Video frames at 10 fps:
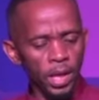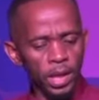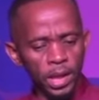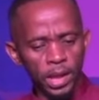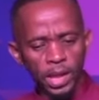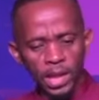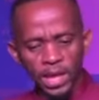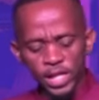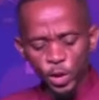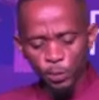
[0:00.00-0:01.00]
He
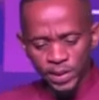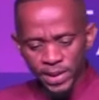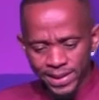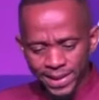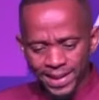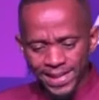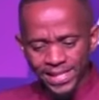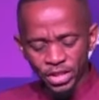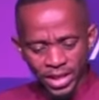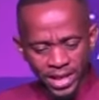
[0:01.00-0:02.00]
is building his
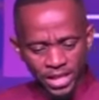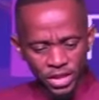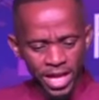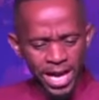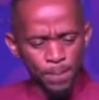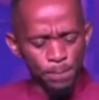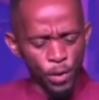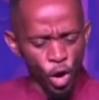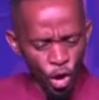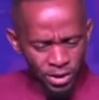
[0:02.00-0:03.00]
church
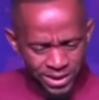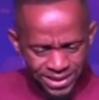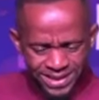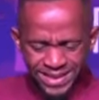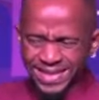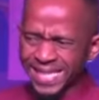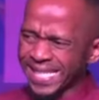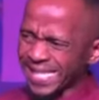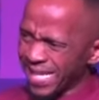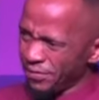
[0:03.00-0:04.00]
upon the
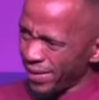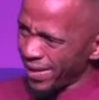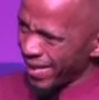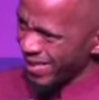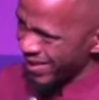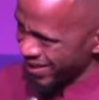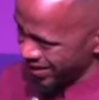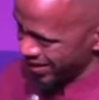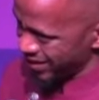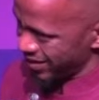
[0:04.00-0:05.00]

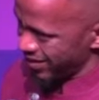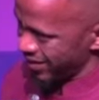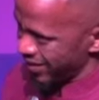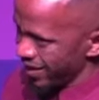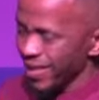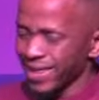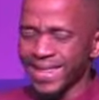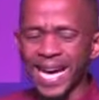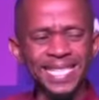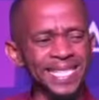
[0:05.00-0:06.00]
revelation
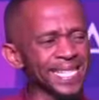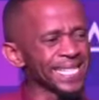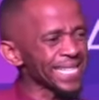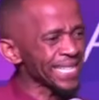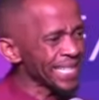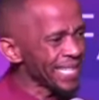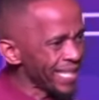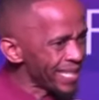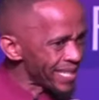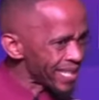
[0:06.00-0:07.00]
that is
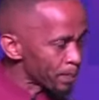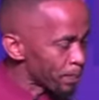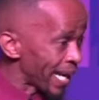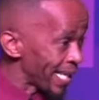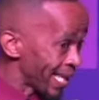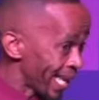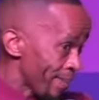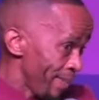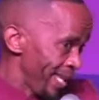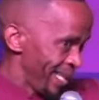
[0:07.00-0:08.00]
released by their
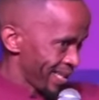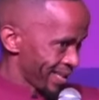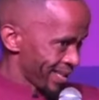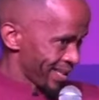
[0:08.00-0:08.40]
ministry.